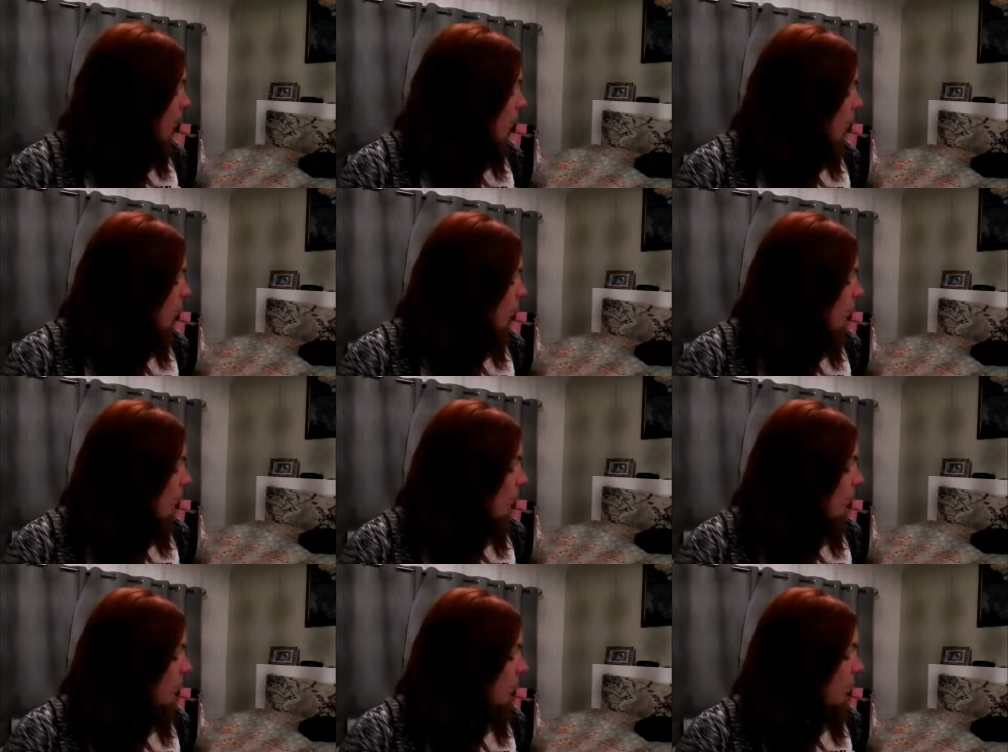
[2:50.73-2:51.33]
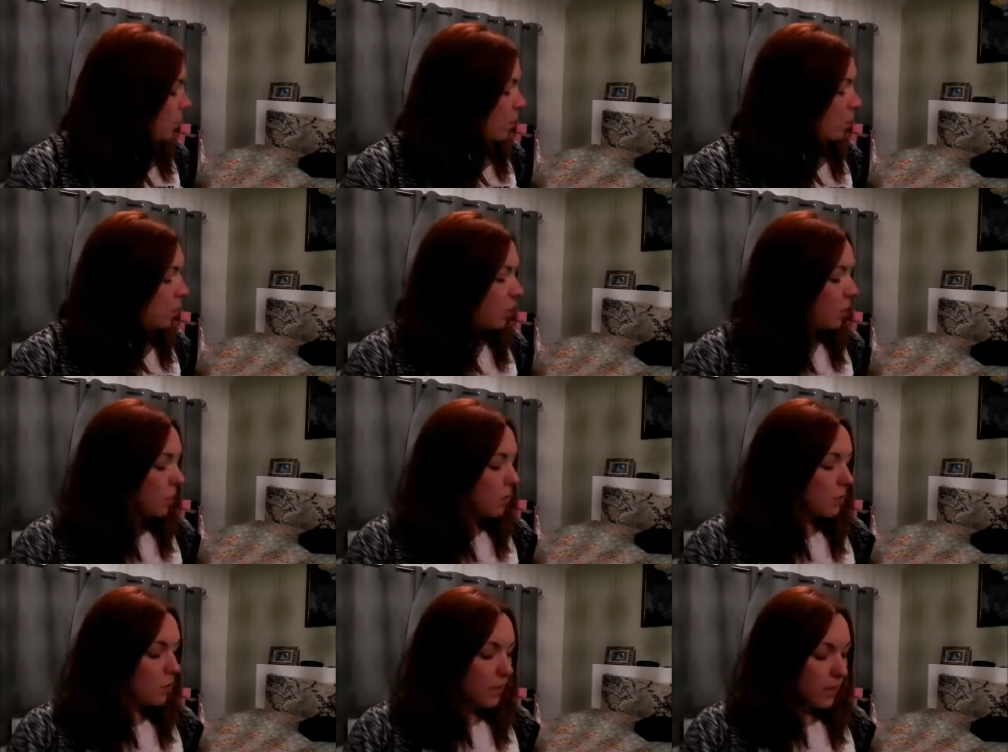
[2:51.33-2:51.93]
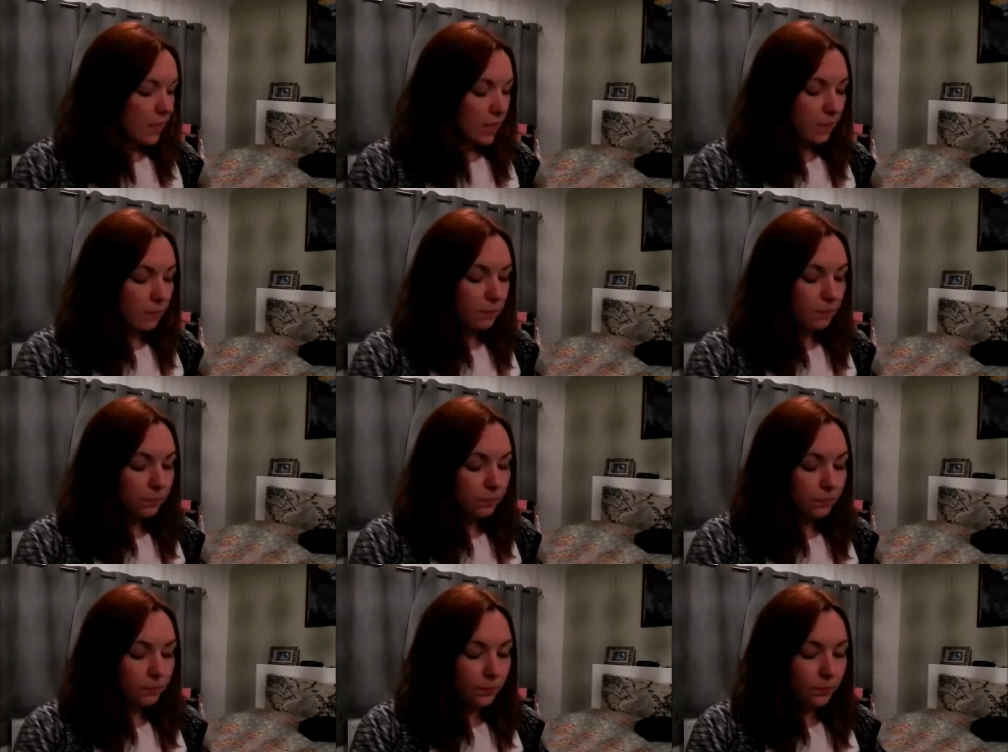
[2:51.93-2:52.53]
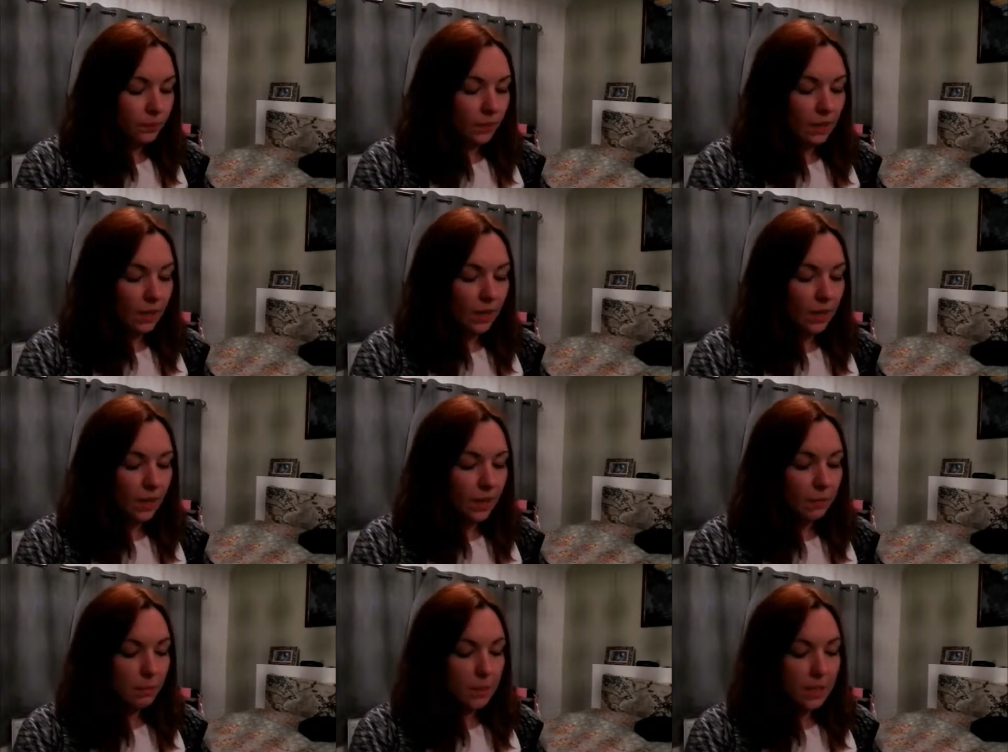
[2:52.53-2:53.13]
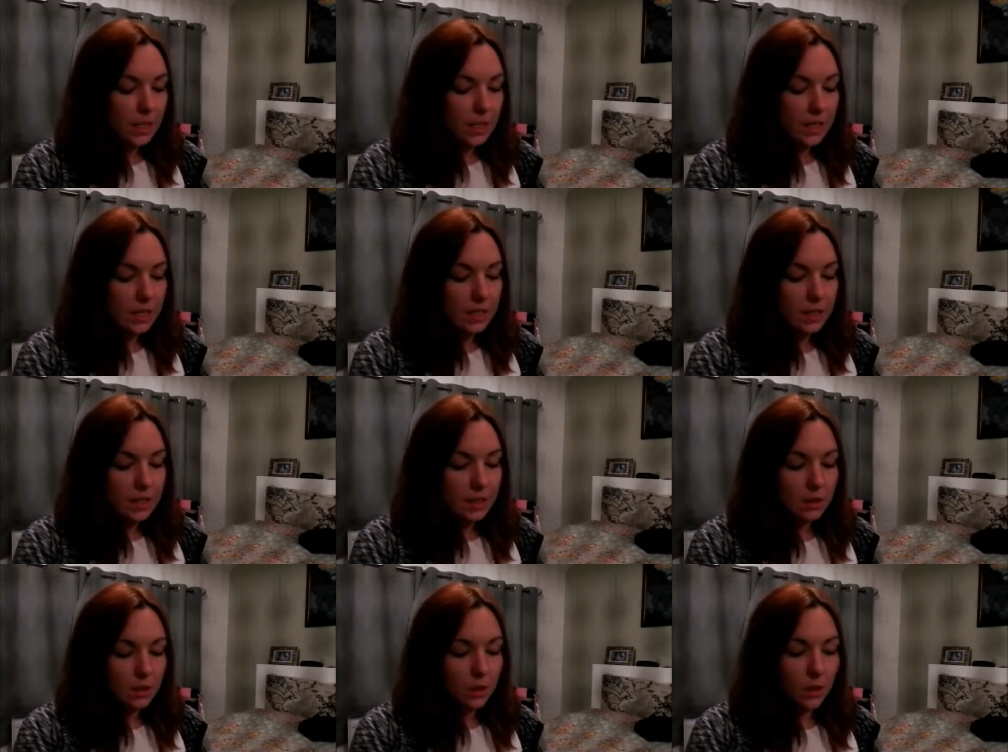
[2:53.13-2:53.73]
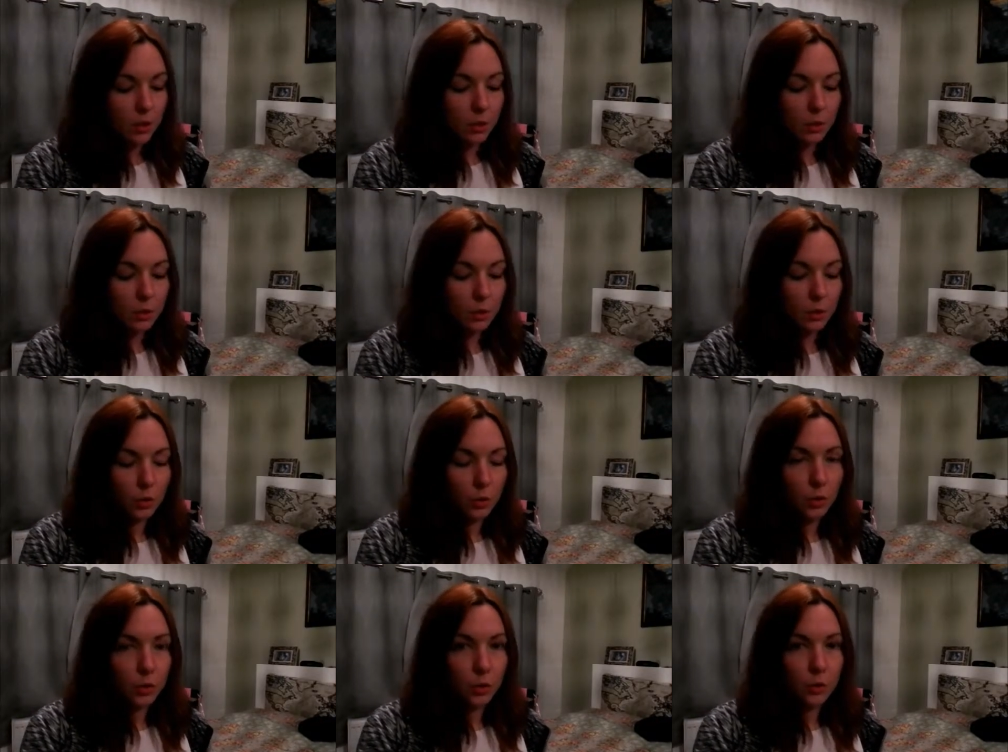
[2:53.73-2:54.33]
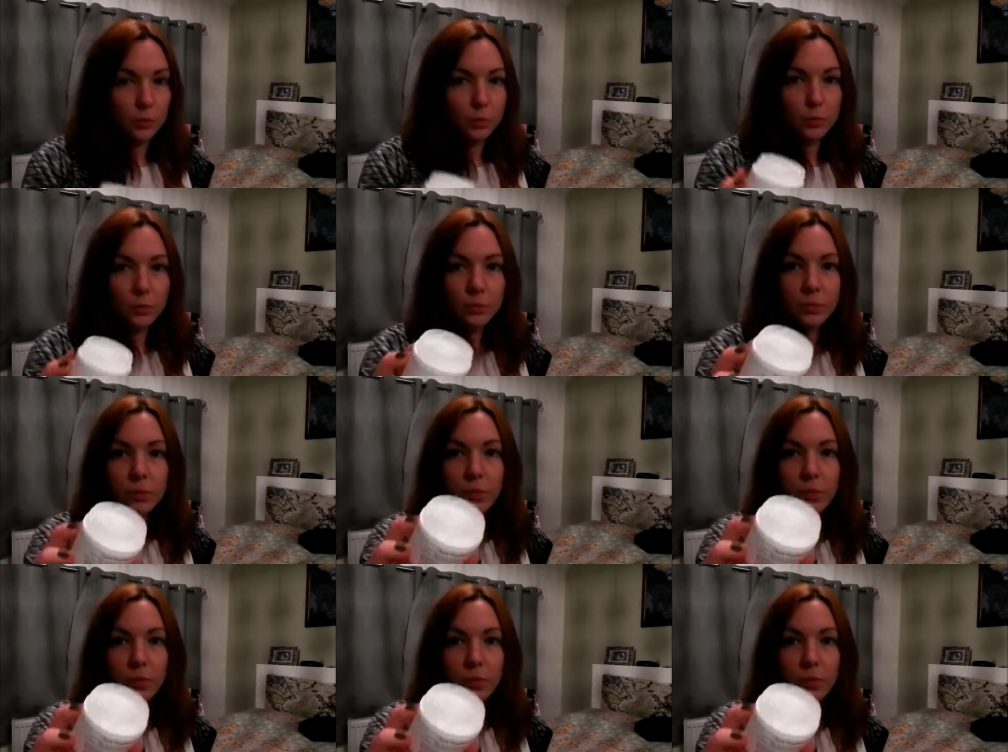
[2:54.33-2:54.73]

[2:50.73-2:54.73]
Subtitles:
but what I've started using is coconut oil.